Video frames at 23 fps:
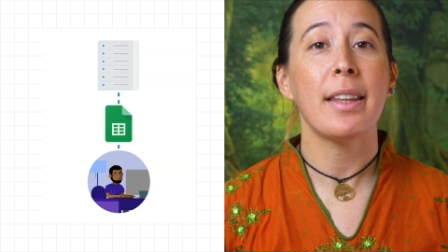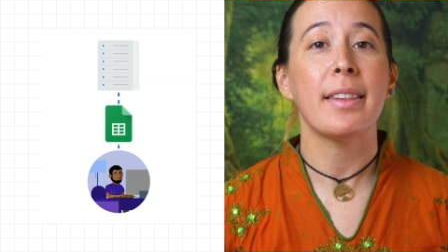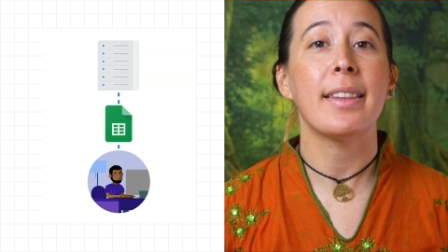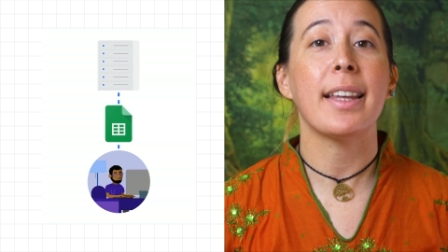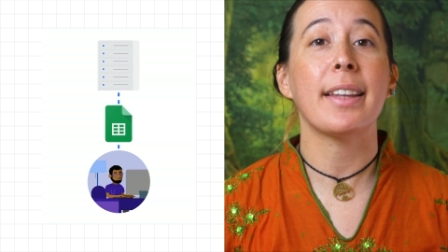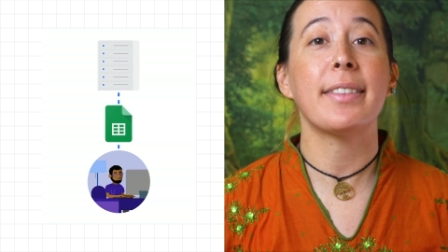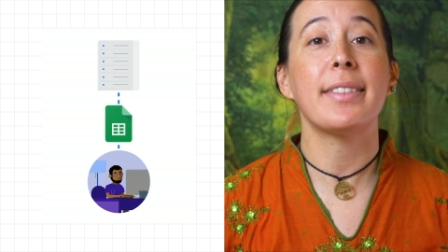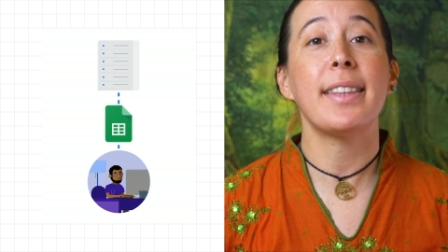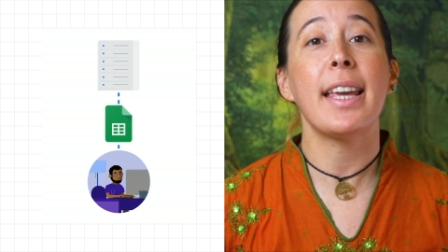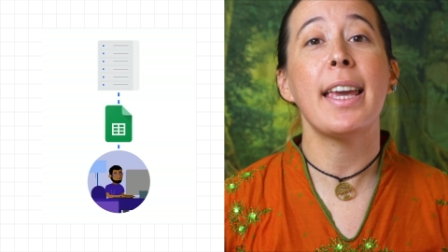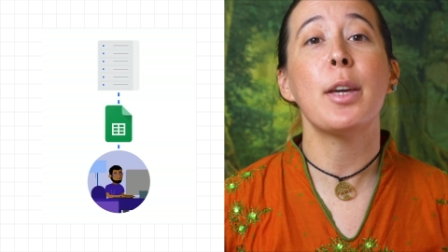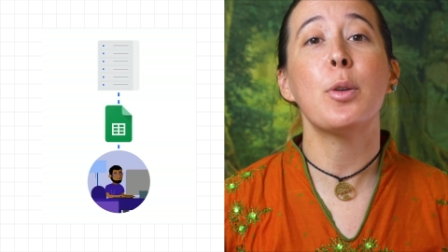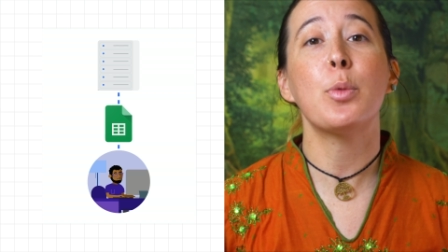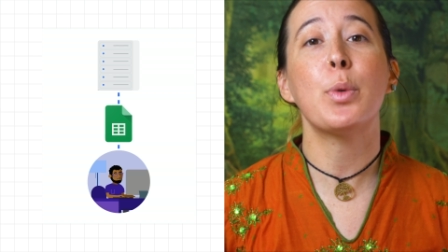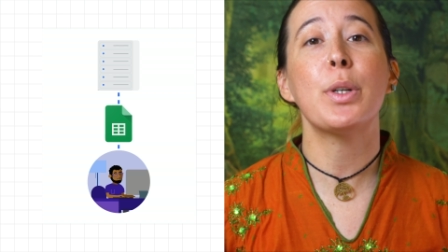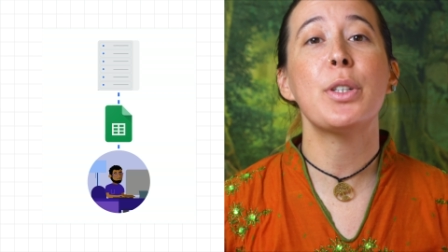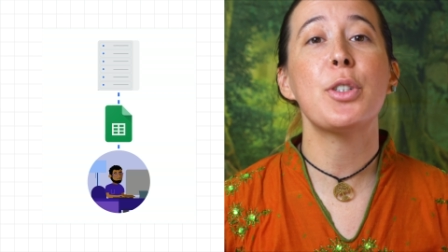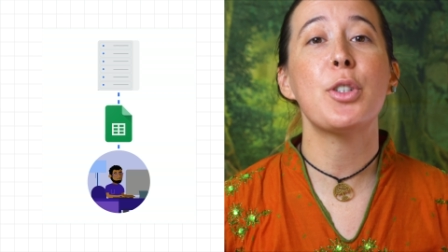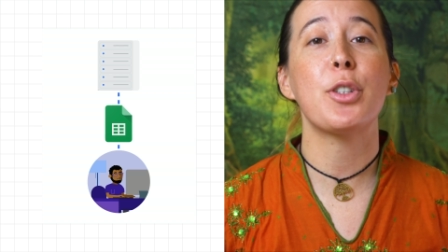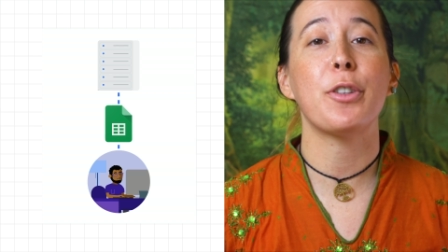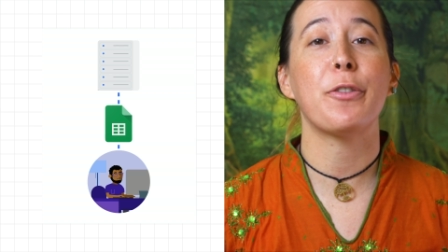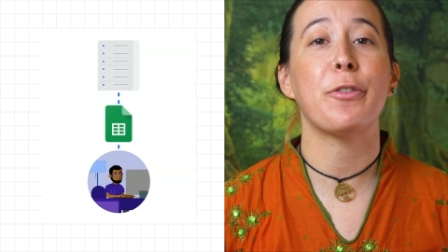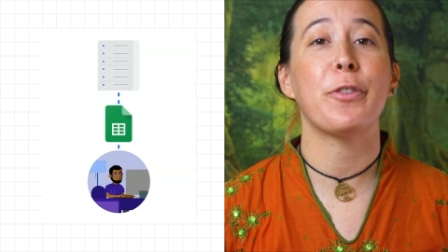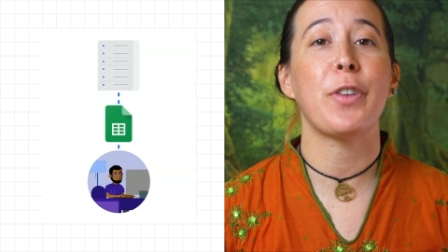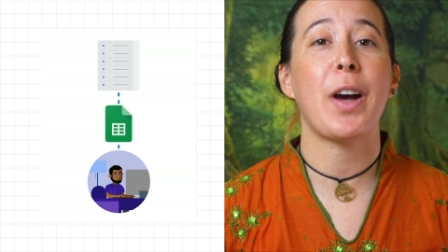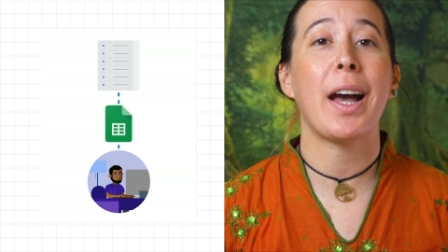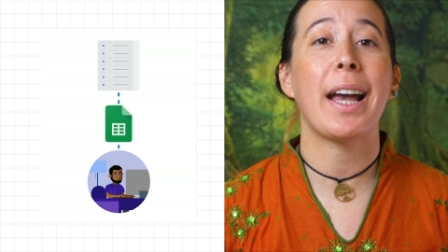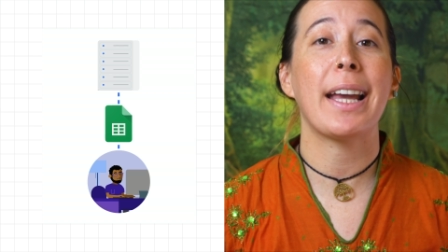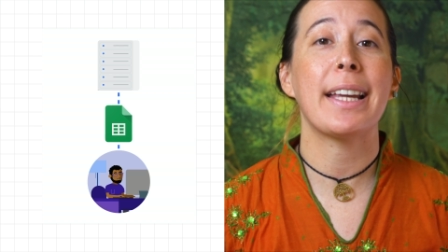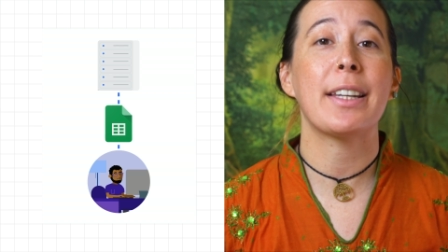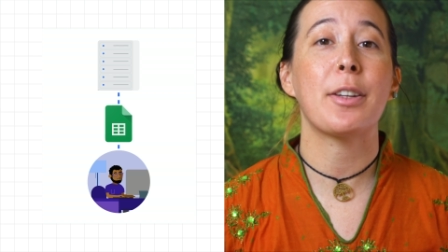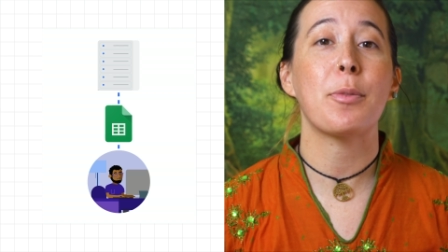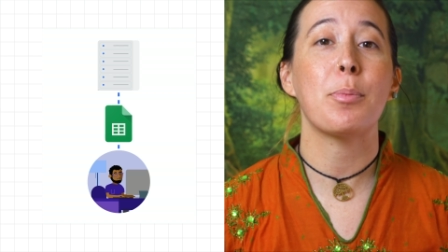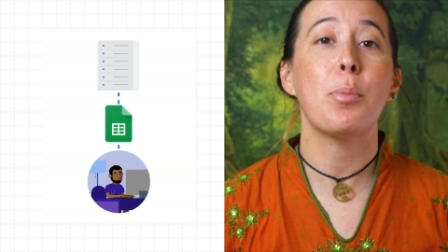that they wish to
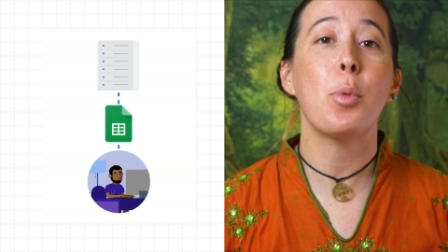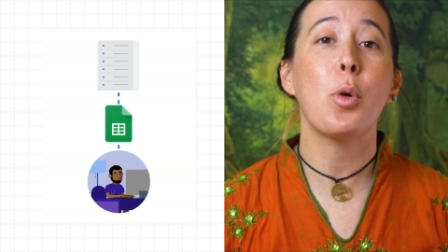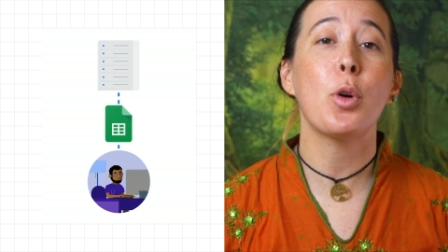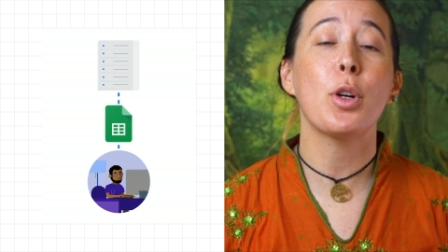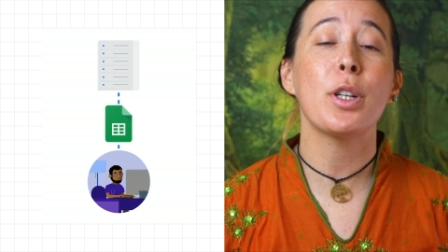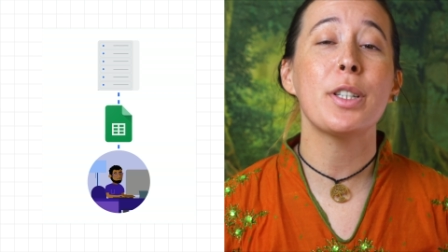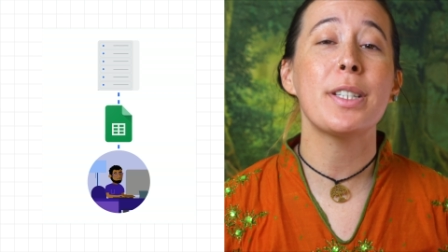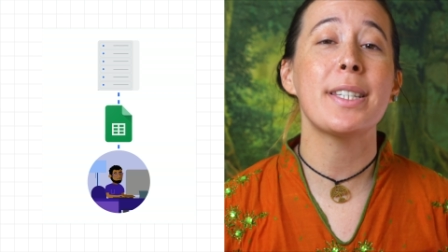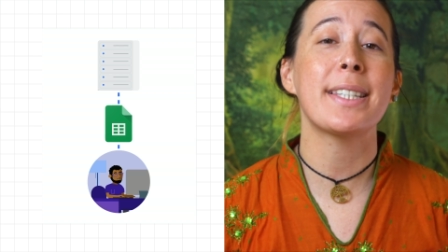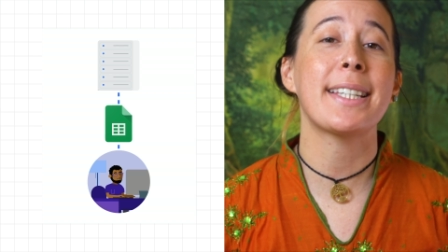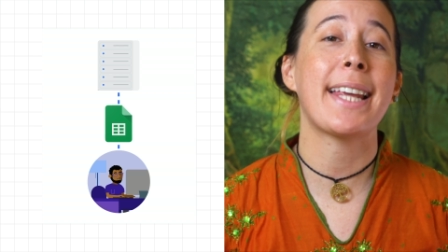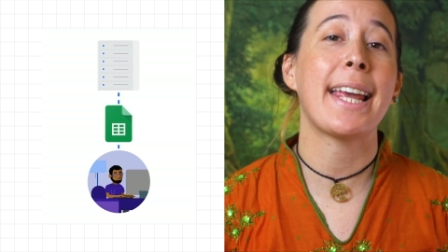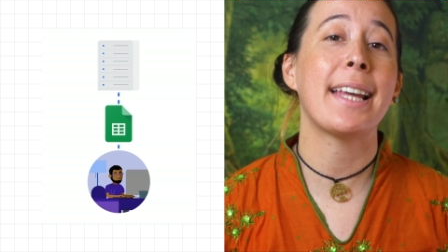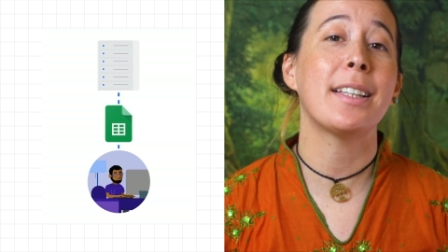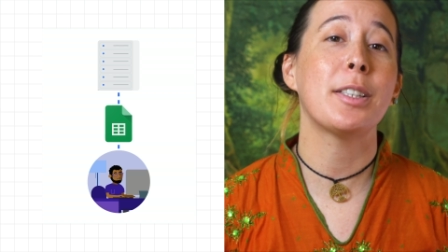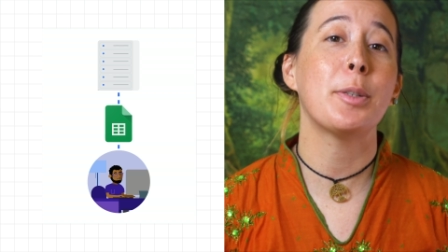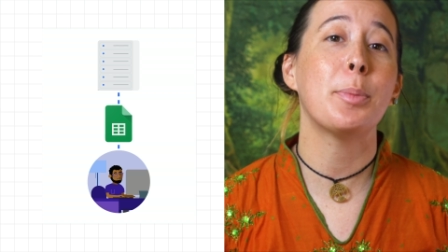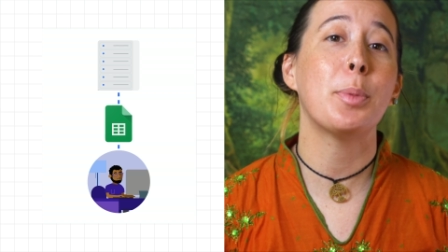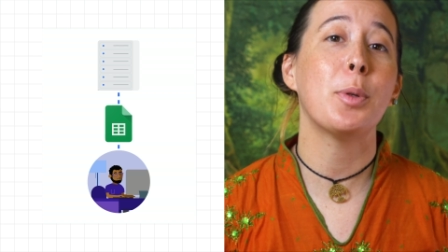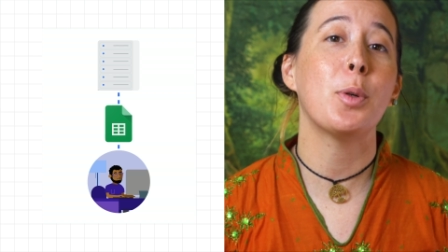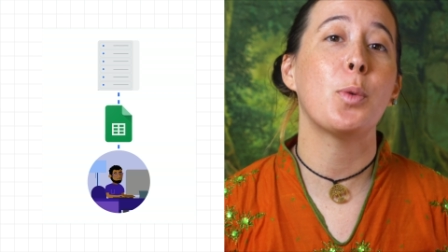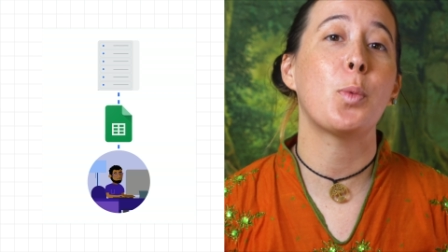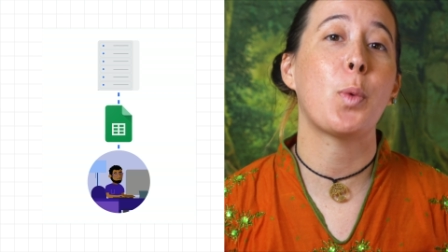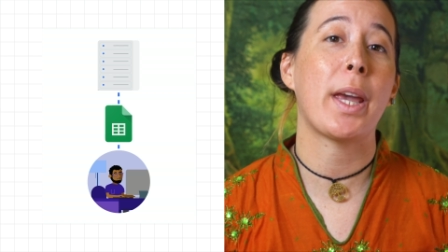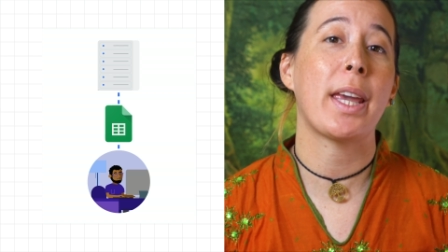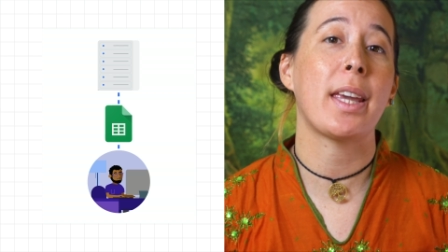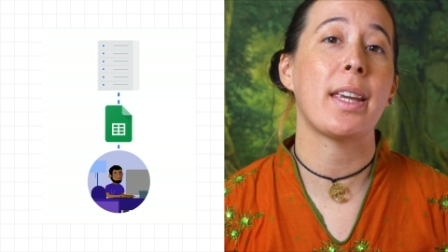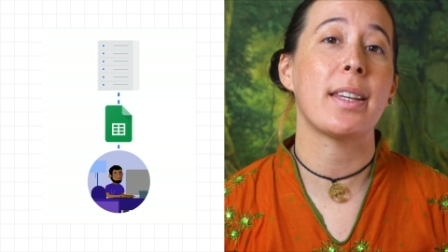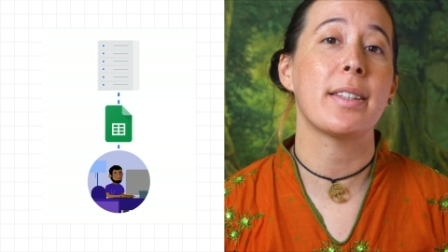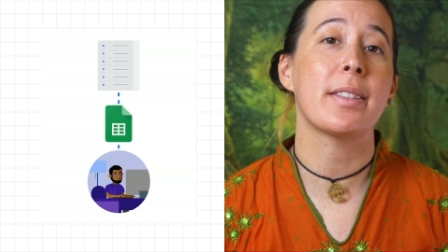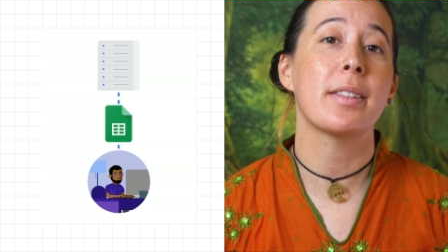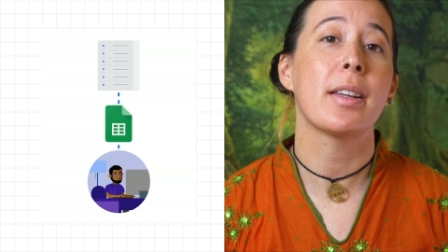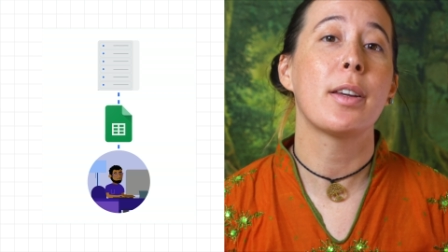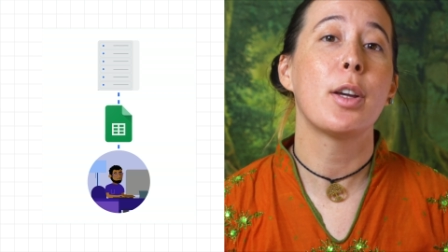find more scalable
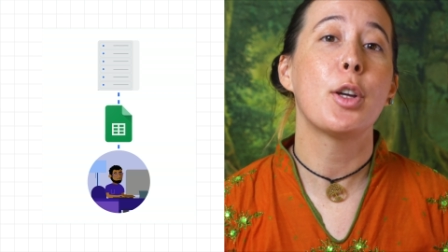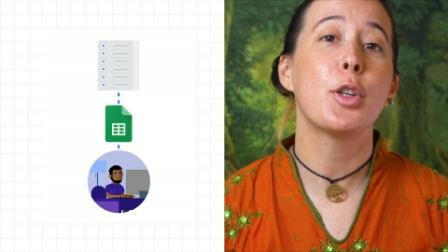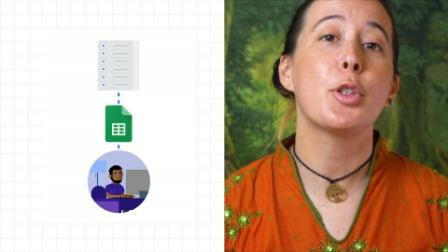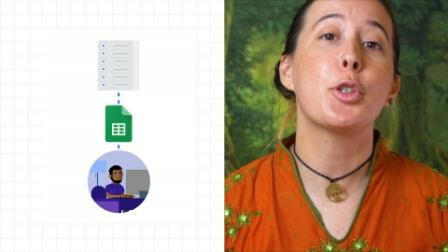ways